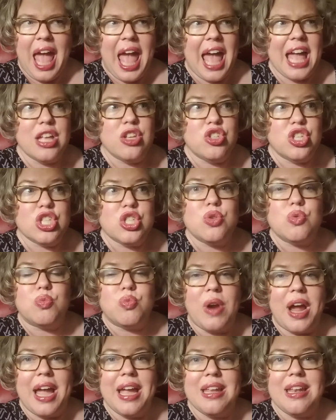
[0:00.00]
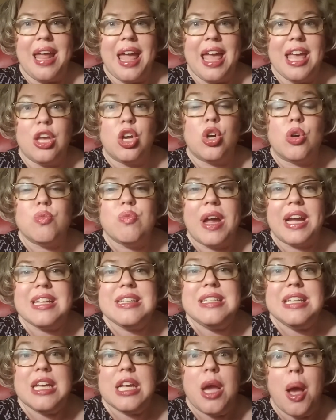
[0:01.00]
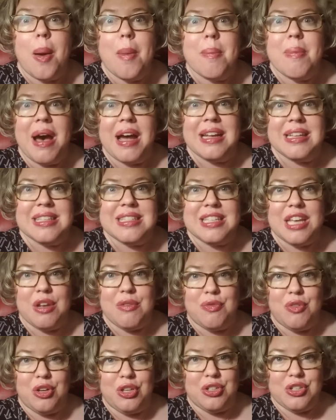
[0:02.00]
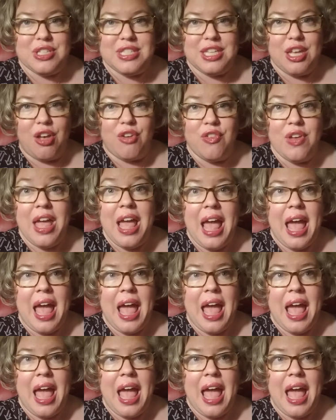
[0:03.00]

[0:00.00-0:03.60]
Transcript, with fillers: and just write a correcting mindset for yourself